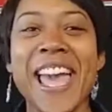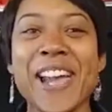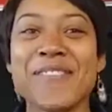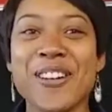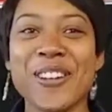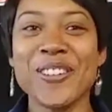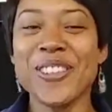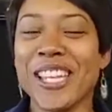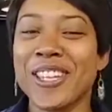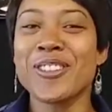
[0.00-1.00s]
Hey Ronald,
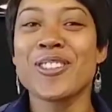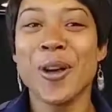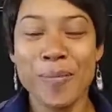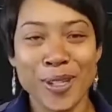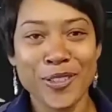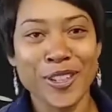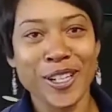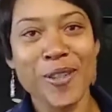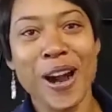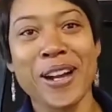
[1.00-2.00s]
thank you so much for
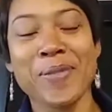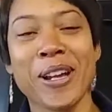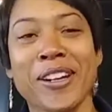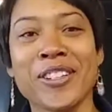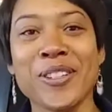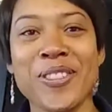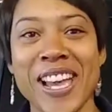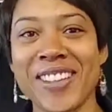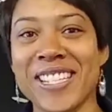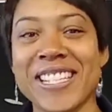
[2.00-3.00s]
inquiring about our
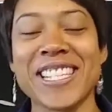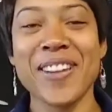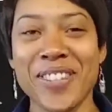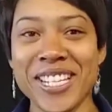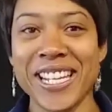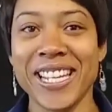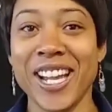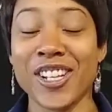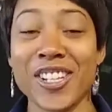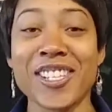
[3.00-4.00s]
2017
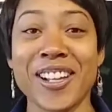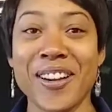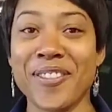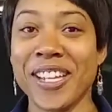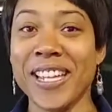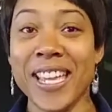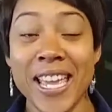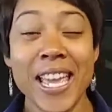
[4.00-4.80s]
Honda CRV